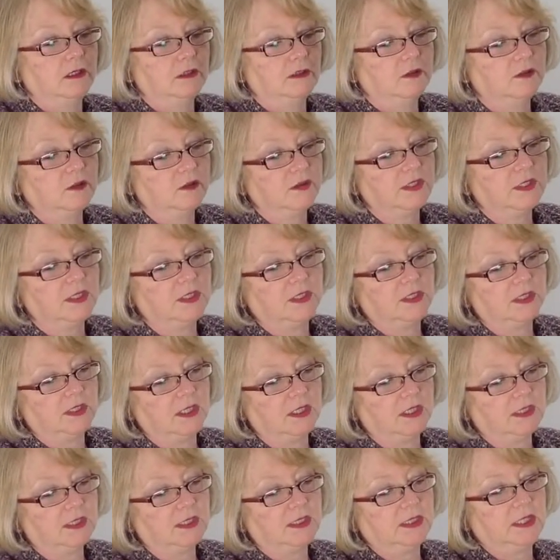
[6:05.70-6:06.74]
across the
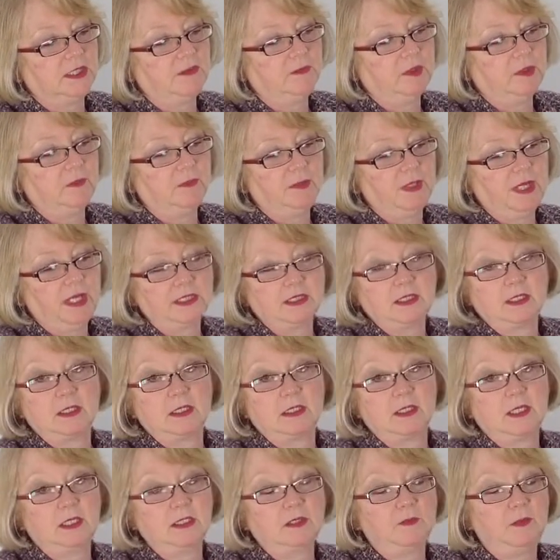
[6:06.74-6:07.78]
side seam and back to the
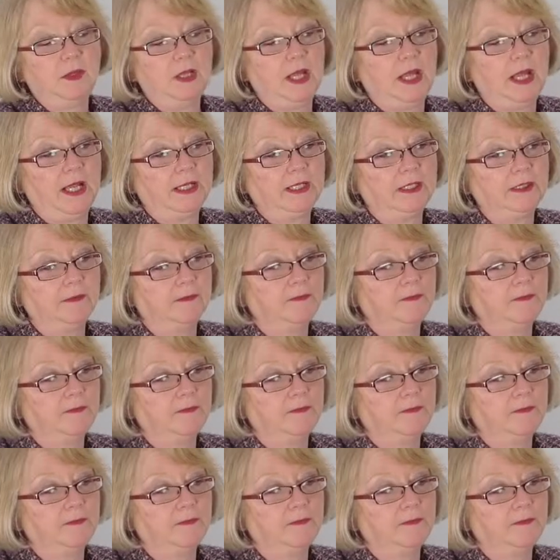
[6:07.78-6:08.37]
centre back.